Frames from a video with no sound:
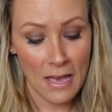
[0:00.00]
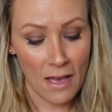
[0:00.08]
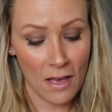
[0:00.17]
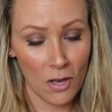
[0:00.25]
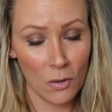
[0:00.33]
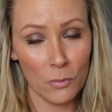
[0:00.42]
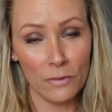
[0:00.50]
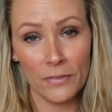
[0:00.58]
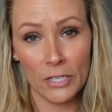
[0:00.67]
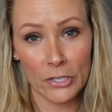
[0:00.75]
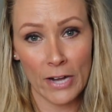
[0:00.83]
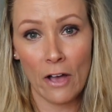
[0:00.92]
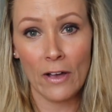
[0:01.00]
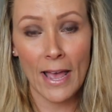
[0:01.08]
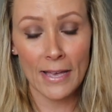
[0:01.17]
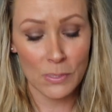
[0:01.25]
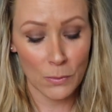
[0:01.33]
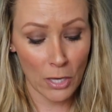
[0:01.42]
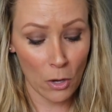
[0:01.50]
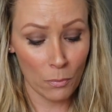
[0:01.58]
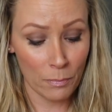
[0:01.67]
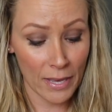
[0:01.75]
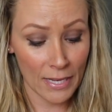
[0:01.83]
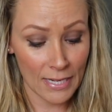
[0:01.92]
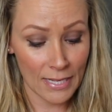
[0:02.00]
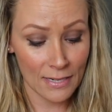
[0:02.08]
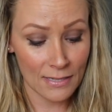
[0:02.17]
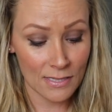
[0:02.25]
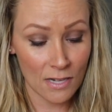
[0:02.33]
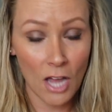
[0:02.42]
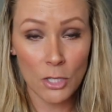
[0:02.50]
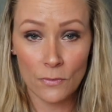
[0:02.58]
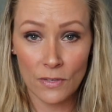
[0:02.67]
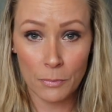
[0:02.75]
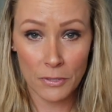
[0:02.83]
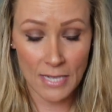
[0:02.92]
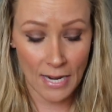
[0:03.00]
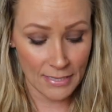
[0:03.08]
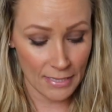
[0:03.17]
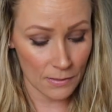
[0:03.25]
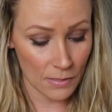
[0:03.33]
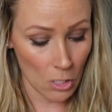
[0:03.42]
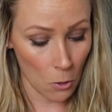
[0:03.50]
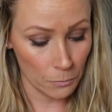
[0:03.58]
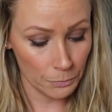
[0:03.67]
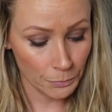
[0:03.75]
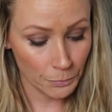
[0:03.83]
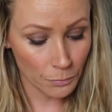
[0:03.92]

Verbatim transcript: Uh, we'll figure it out as we go, but it is not UV protected. So